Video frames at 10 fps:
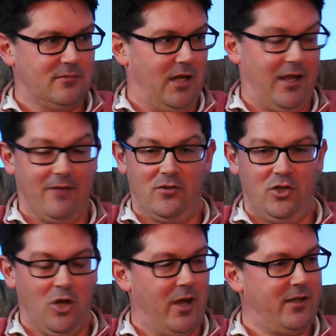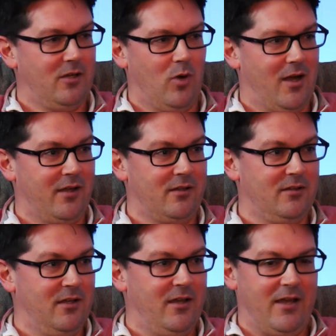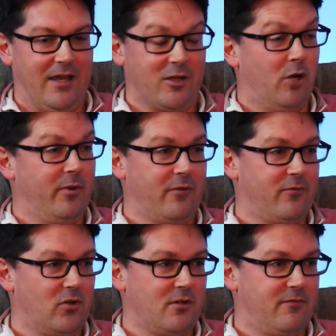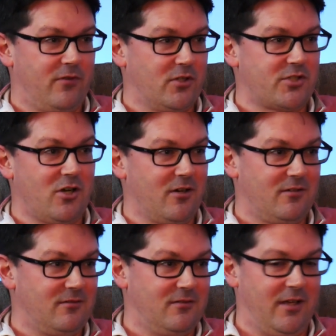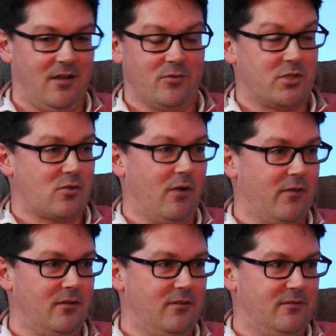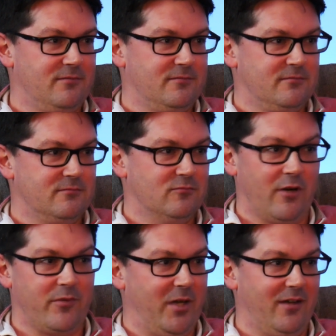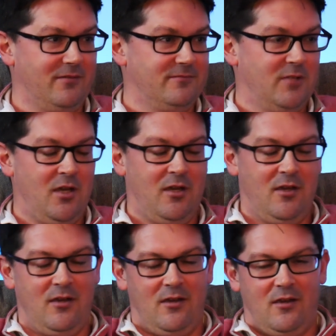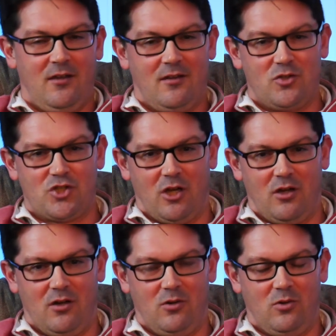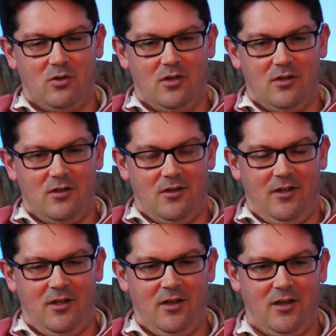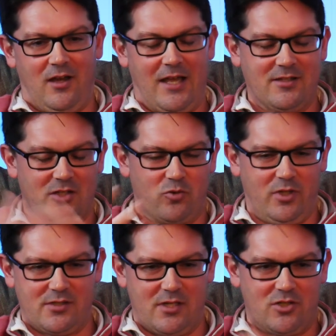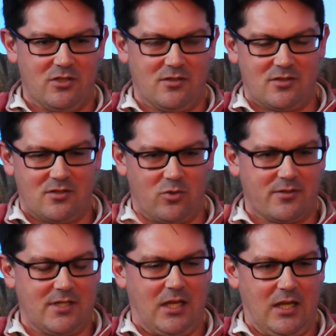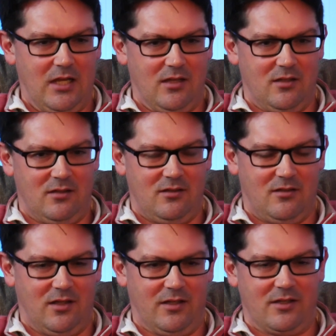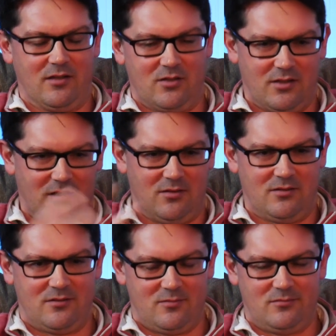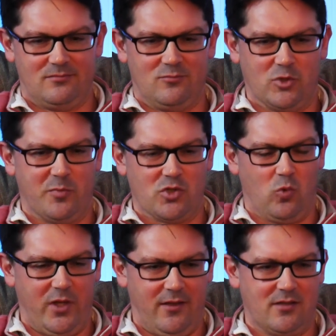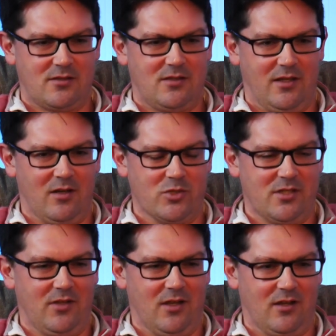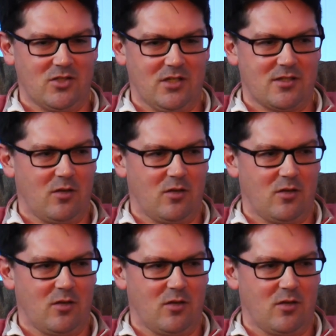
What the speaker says: I have no idea why. And they called me for a false start, and I was disqualified right off the bat. So as this realization is sort of sinking in, like I was supposed to win this, and I wasn't even getting a chance to